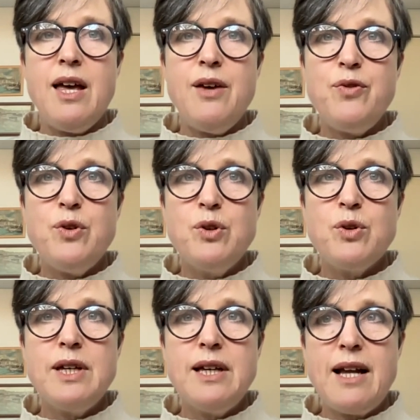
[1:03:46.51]
If you're
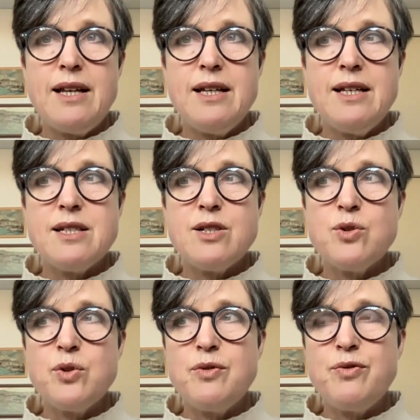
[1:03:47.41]
looking at it as a
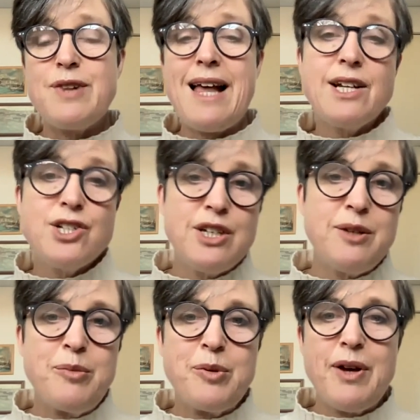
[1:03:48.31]
sort of
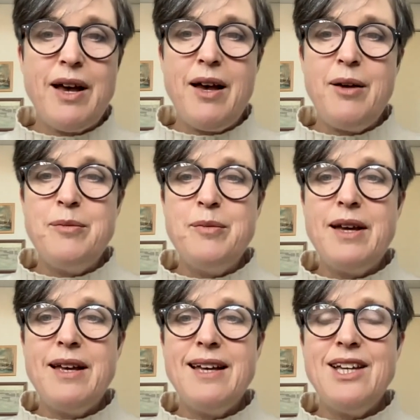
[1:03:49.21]
flagship um,
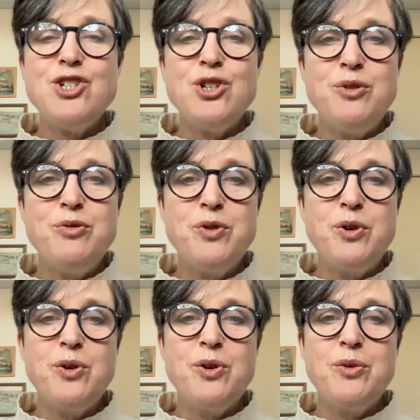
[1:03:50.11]
issue for,
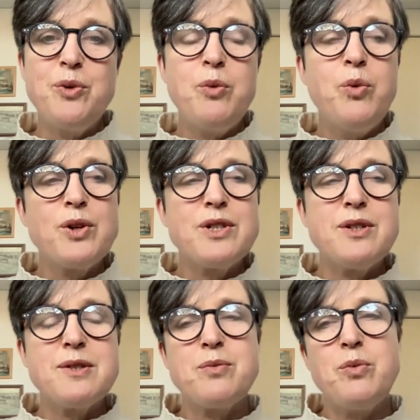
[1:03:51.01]
well, what
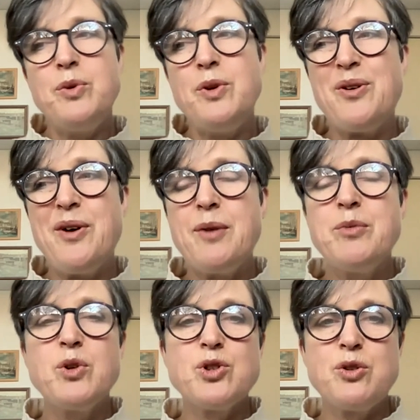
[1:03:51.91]
does, you know, I'm
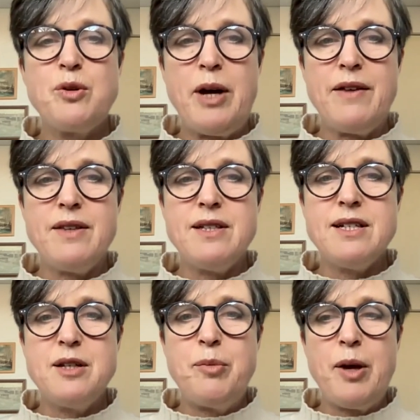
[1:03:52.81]
not sure about this
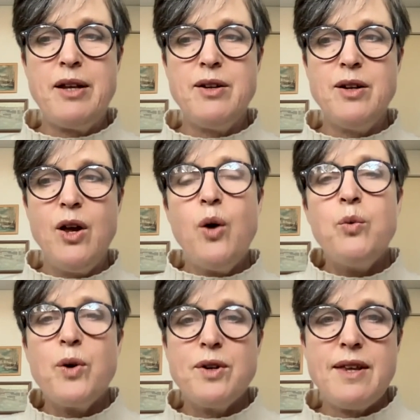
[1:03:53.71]
independent,
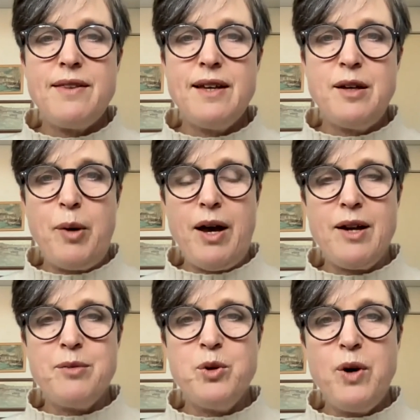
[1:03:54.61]
what do they think about
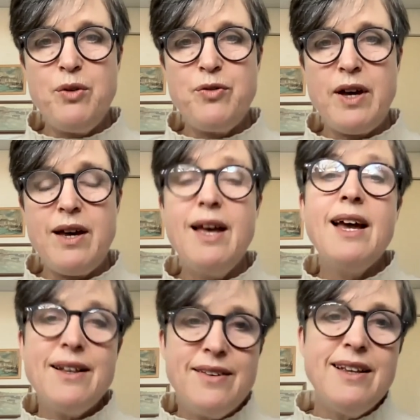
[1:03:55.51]
animal welfare?
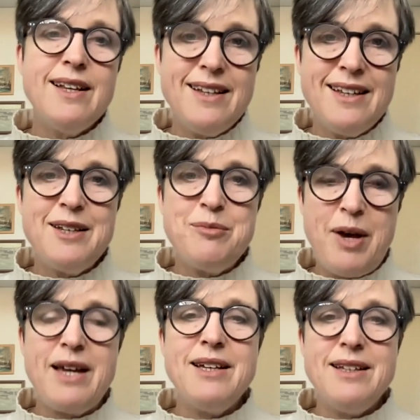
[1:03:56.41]
It, it, it
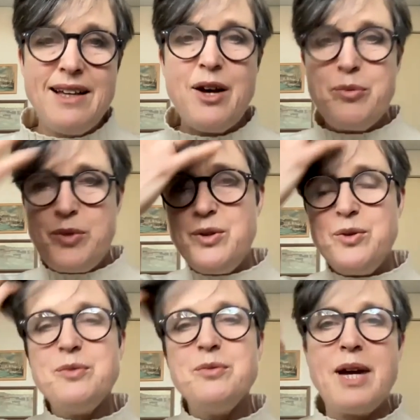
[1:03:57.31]
may help you
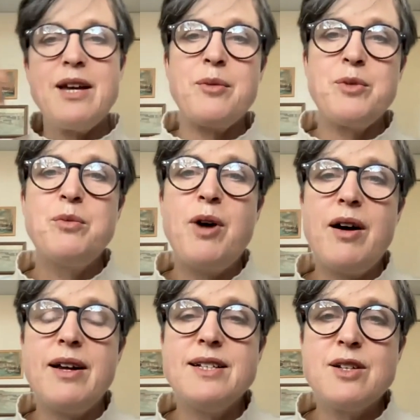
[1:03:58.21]
make up your mind.